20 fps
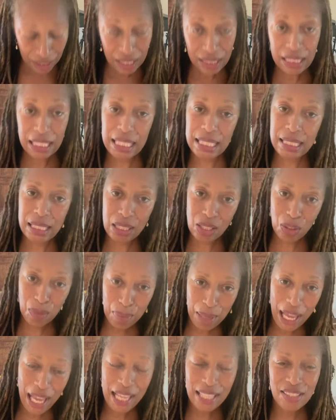These little
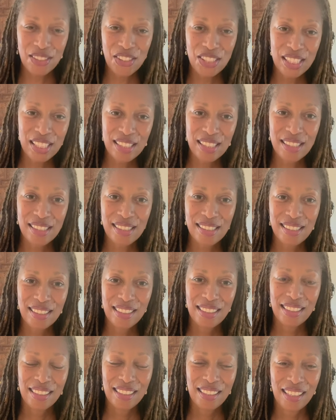patches
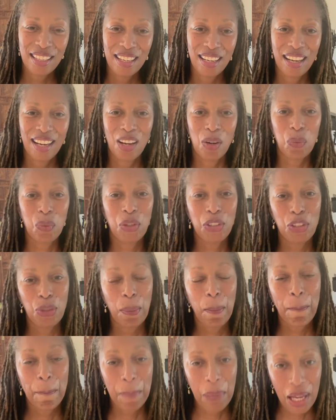where your
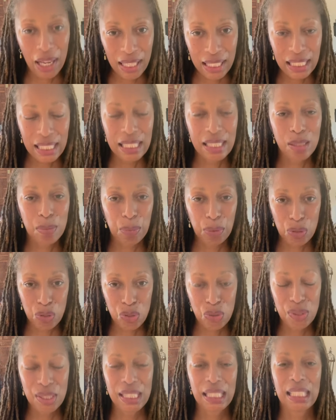body is
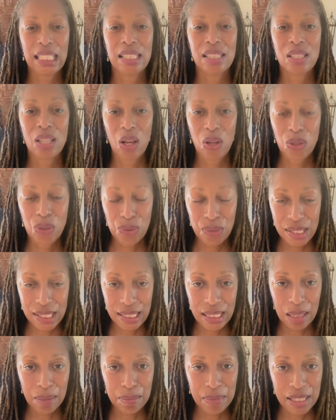producing its own
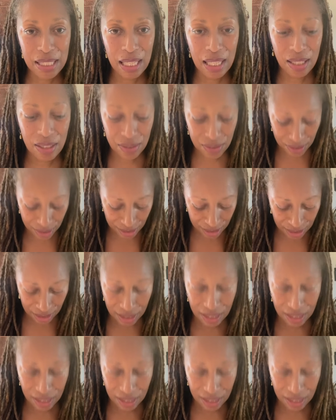stem cells,